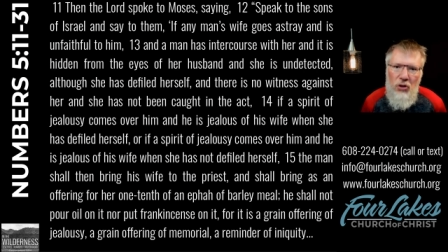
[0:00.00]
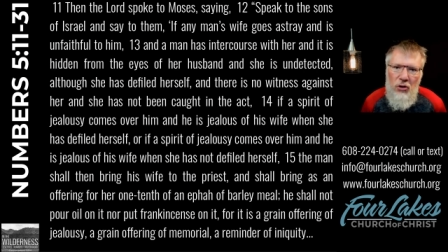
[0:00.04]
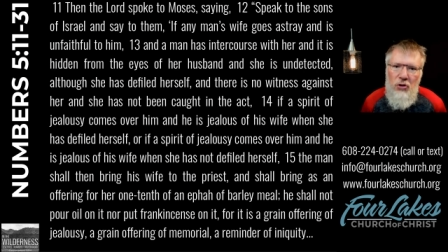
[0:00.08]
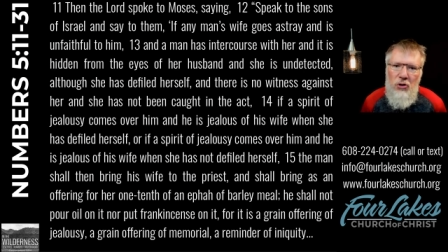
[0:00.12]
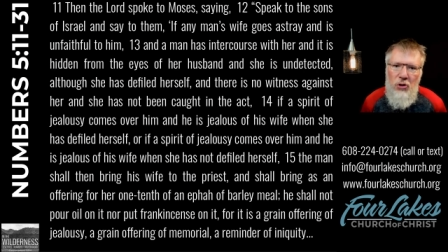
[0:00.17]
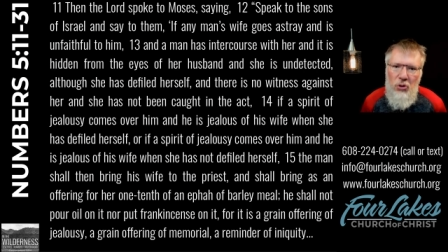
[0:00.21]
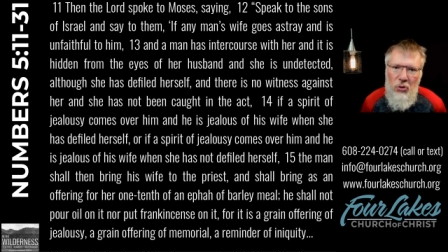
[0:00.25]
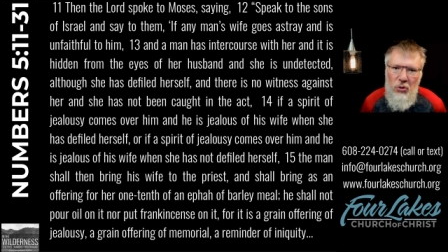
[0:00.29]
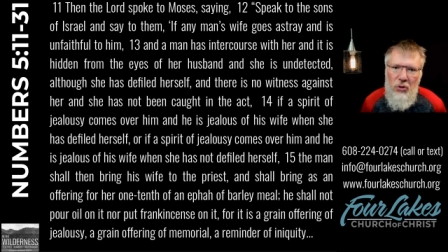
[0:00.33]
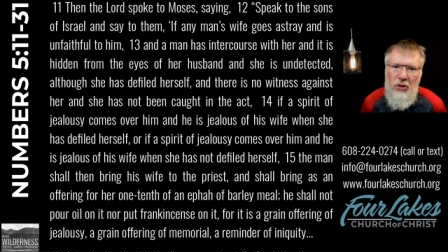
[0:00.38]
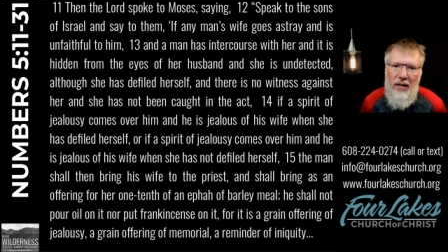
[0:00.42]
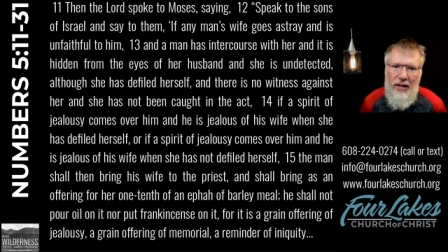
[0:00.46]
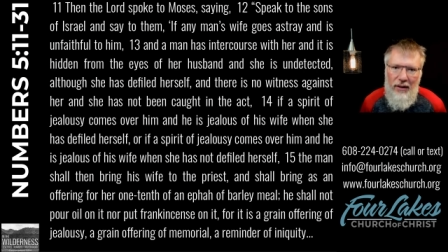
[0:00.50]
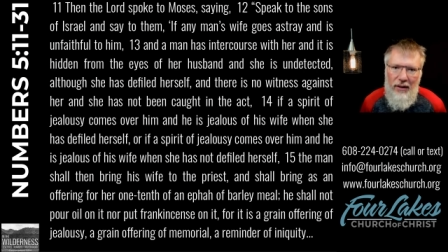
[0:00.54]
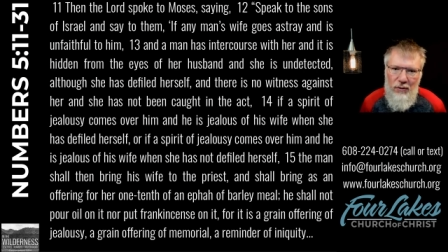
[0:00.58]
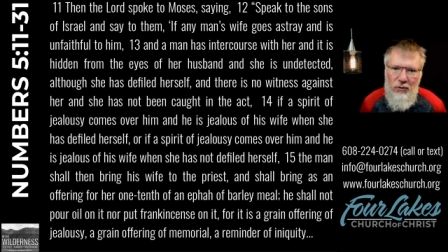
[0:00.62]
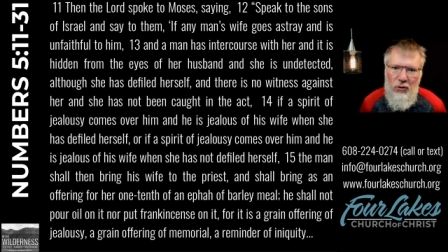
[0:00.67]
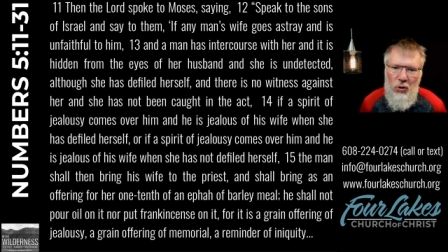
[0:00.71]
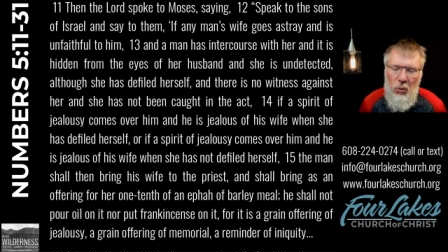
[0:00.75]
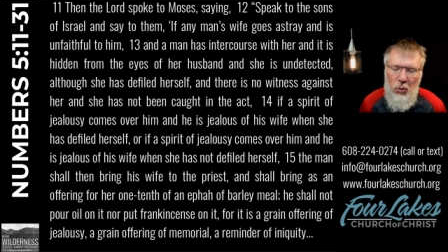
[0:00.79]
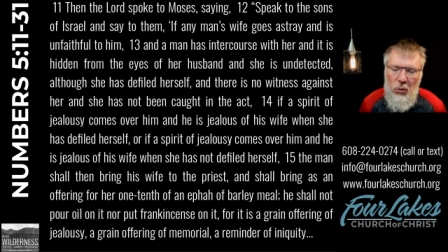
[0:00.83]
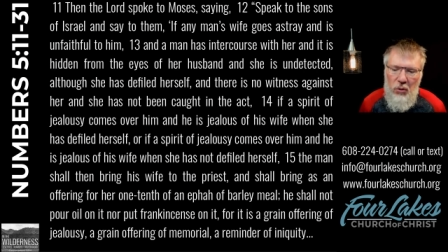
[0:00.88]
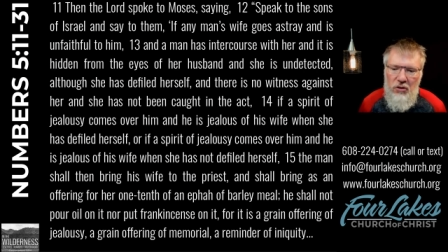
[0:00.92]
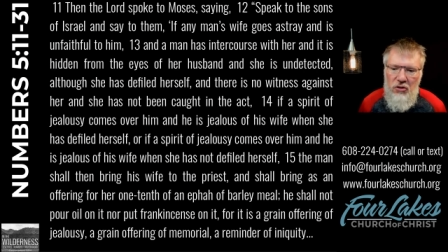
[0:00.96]
do that, of
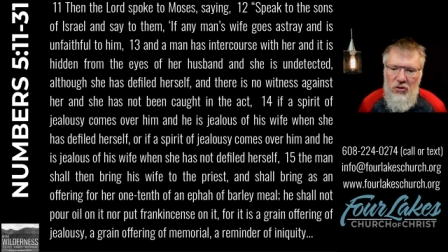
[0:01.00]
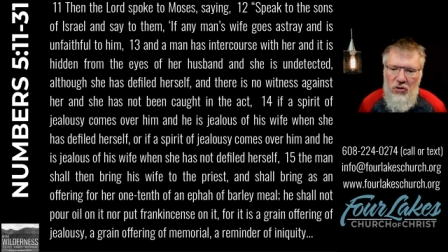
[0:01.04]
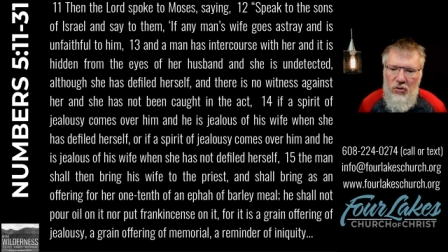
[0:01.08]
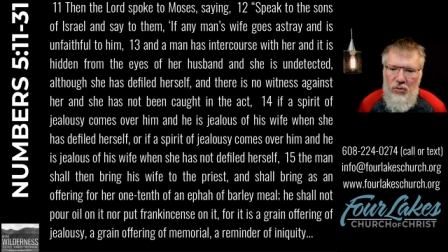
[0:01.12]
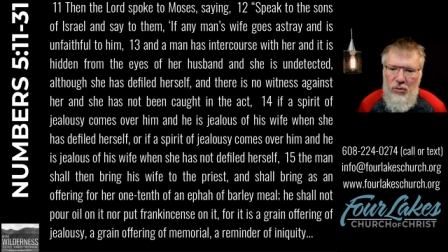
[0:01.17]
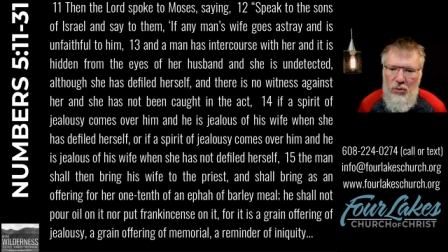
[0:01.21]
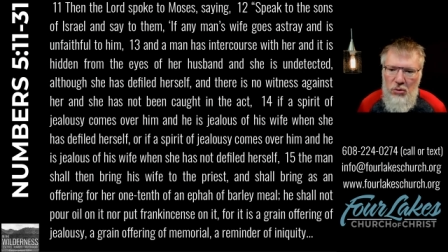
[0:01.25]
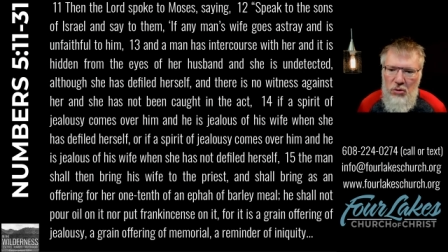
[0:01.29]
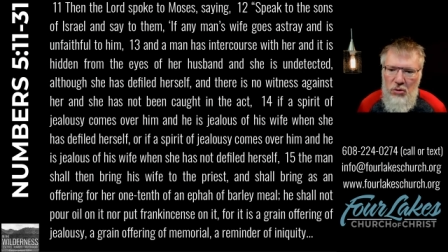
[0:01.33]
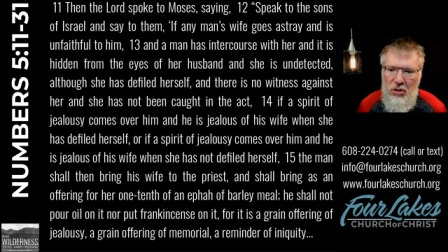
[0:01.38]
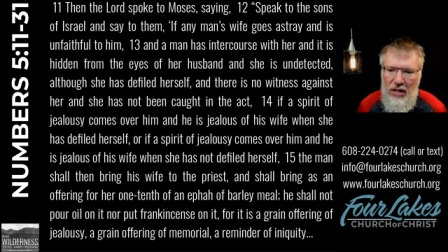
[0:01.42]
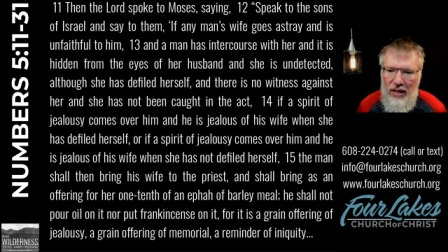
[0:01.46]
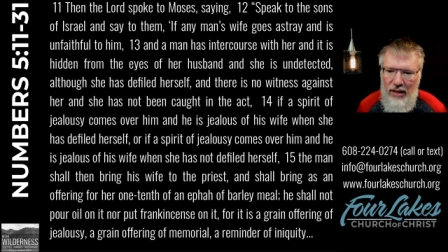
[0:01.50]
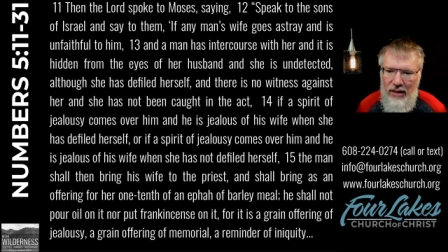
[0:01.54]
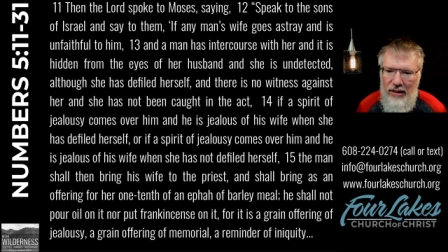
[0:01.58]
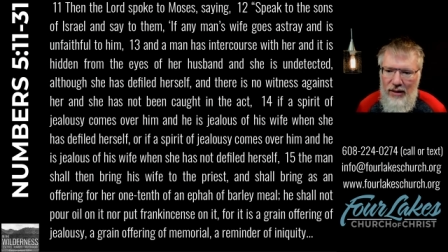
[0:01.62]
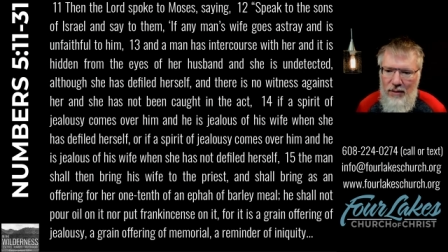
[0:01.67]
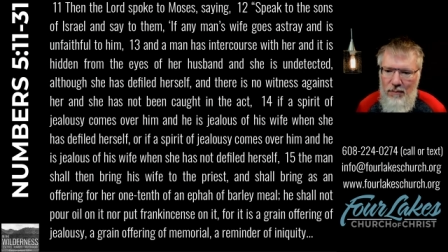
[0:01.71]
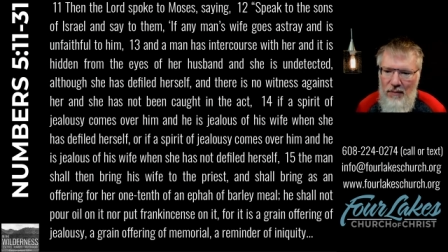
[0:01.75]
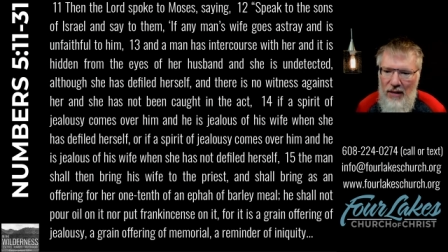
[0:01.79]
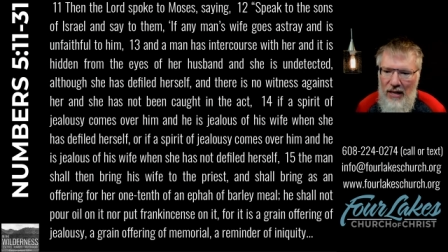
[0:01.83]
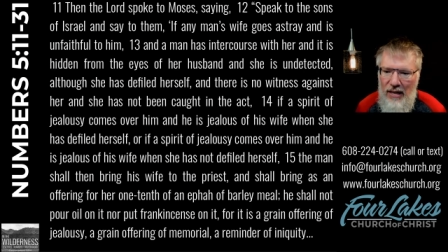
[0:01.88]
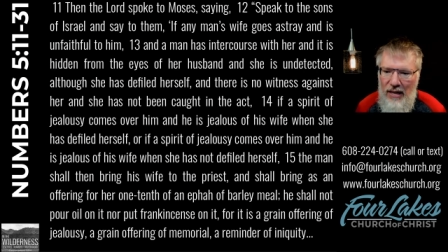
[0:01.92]
course, through time.